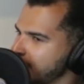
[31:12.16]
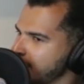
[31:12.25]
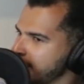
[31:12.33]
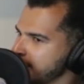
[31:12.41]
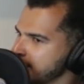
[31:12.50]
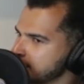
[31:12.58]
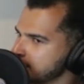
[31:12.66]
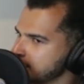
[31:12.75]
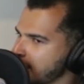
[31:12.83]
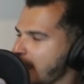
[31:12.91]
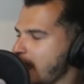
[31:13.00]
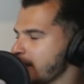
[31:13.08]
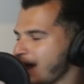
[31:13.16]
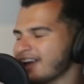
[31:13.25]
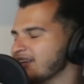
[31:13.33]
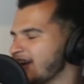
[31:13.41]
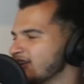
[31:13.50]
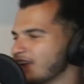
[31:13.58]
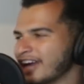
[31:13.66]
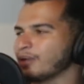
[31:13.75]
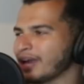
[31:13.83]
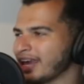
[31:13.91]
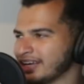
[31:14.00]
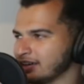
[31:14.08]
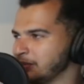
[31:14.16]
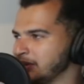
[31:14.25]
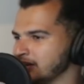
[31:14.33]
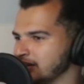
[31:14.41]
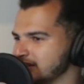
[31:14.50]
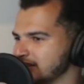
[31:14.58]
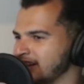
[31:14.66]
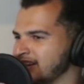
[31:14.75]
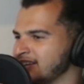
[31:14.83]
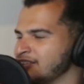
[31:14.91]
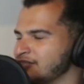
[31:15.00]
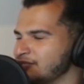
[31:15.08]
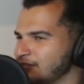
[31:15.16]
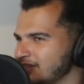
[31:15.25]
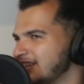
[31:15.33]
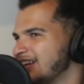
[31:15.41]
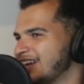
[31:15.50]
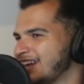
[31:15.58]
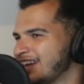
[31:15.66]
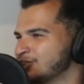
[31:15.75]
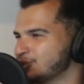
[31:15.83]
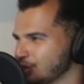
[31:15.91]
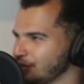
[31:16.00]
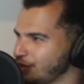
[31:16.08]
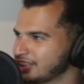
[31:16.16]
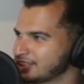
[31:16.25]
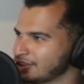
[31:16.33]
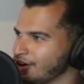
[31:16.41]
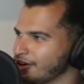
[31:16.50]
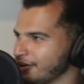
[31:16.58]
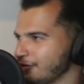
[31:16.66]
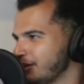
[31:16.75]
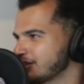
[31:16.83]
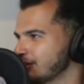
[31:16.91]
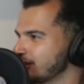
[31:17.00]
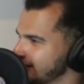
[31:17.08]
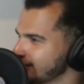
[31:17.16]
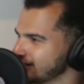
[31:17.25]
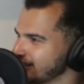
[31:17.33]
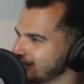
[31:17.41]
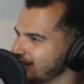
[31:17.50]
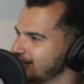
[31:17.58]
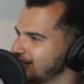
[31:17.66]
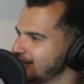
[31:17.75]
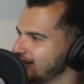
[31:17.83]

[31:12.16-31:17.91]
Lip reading: It's I don't hate it because it's sort of race car-y. Race cars sound like that.